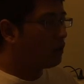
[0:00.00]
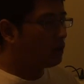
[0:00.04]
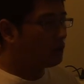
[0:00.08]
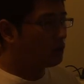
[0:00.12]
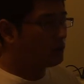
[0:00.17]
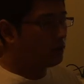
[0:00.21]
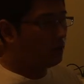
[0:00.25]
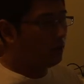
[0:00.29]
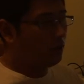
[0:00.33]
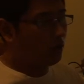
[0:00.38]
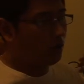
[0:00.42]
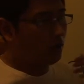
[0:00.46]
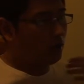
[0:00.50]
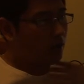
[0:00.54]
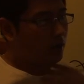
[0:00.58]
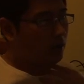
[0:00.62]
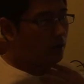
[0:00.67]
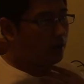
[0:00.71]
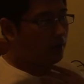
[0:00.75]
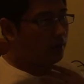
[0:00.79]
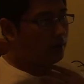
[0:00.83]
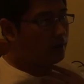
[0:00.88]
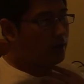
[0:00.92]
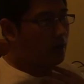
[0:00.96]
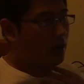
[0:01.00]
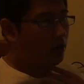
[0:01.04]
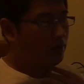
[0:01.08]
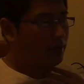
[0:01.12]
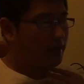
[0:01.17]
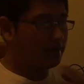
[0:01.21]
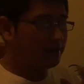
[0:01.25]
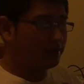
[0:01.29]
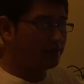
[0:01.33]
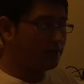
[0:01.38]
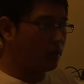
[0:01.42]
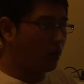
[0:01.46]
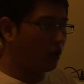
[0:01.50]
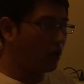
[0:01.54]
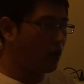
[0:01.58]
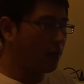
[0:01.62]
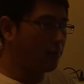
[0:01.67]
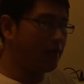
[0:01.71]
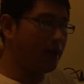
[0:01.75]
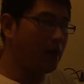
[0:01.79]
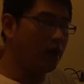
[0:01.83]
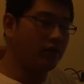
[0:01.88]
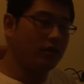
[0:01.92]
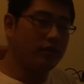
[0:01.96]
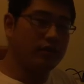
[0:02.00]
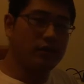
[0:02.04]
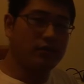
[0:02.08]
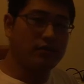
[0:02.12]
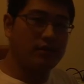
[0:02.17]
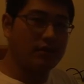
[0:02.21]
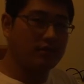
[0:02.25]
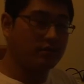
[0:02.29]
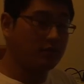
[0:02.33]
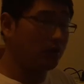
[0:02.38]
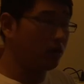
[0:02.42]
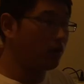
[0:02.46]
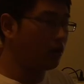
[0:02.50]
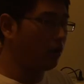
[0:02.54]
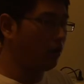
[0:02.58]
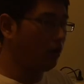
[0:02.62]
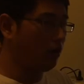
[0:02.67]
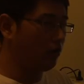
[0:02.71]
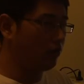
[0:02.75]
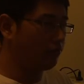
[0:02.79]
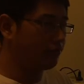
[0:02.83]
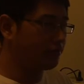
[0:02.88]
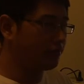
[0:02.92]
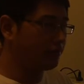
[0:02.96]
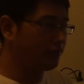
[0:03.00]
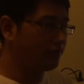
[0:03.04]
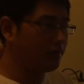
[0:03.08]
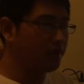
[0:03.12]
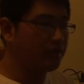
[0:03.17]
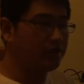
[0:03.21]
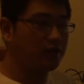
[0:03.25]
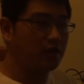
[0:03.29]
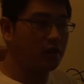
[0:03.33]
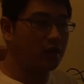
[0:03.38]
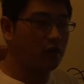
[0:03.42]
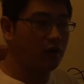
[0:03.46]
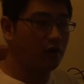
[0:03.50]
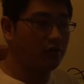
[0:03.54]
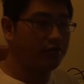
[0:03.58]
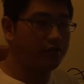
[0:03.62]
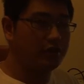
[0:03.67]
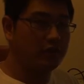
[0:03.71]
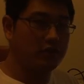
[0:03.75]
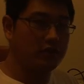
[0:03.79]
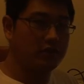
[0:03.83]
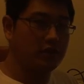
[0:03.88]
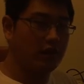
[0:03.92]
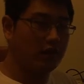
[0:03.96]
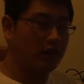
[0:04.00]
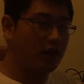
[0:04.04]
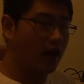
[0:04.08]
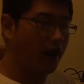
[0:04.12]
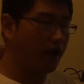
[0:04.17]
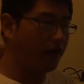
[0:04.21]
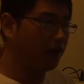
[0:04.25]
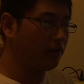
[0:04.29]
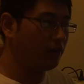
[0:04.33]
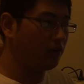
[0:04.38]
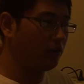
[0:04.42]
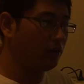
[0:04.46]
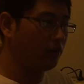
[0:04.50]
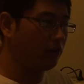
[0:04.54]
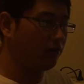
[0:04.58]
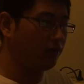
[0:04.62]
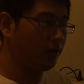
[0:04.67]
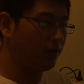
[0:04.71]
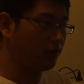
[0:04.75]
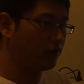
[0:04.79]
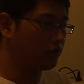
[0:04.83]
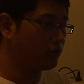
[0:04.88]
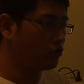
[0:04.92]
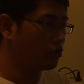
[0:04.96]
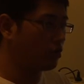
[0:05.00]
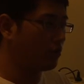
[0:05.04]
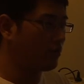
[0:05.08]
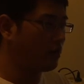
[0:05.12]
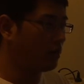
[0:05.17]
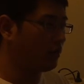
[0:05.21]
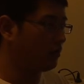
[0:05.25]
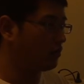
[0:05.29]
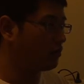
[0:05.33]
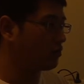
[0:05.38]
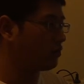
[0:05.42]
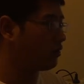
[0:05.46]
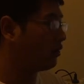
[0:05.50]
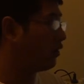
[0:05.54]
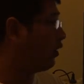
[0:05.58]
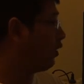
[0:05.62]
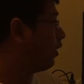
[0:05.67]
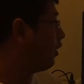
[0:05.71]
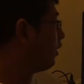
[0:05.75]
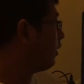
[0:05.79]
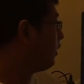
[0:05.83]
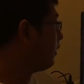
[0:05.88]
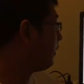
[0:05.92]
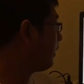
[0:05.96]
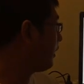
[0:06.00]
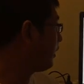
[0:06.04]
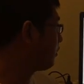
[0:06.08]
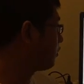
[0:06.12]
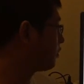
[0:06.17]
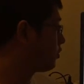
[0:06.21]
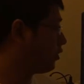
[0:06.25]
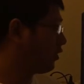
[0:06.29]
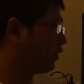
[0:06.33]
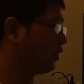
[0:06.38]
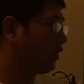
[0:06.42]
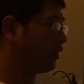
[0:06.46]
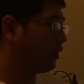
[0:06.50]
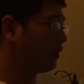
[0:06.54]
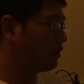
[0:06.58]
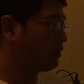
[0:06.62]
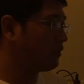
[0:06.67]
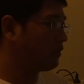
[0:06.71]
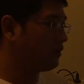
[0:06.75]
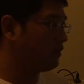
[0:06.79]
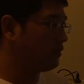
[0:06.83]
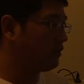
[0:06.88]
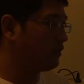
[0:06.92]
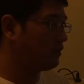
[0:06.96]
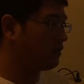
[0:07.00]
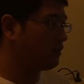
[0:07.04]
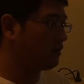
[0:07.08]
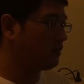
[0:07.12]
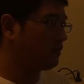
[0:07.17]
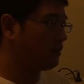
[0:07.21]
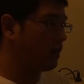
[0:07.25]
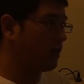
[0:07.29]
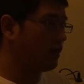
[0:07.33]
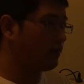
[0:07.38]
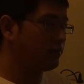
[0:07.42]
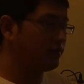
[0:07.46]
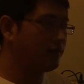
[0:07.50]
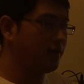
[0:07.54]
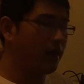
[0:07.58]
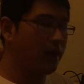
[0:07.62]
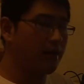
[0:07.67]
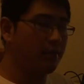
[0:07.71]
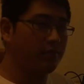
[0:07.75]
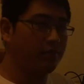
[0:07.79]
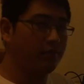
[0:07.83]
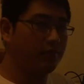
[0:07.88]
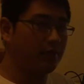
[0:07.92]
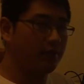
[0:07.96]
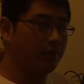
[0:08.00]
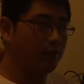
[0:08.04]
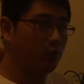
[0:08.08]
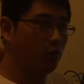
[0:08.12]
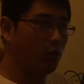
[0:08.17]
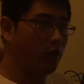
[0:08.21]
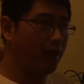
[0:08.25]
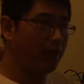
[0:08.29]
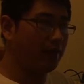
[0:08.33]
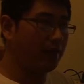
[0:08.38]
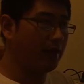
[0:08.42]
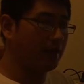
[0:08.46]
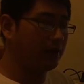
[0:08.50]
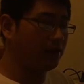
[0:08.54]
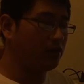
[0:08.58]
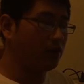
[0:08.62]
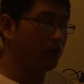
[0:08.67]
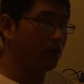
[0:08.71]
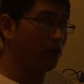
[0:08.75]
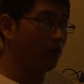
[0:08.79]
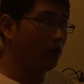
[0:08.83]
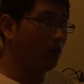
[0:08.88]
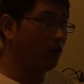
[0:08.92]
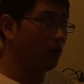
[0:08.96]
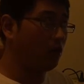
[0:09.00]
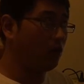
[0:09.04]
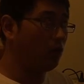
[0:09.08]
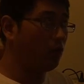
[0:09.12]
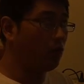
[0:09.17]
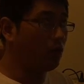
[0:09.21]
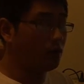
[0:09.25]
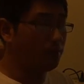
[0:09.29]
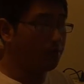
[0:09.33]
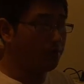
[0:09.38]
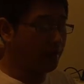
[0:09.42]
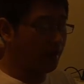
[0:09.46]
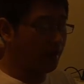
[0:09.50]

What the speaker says: So now let's talk about the sensor globes. Sensor globes is a kind of instrument that is the same way that what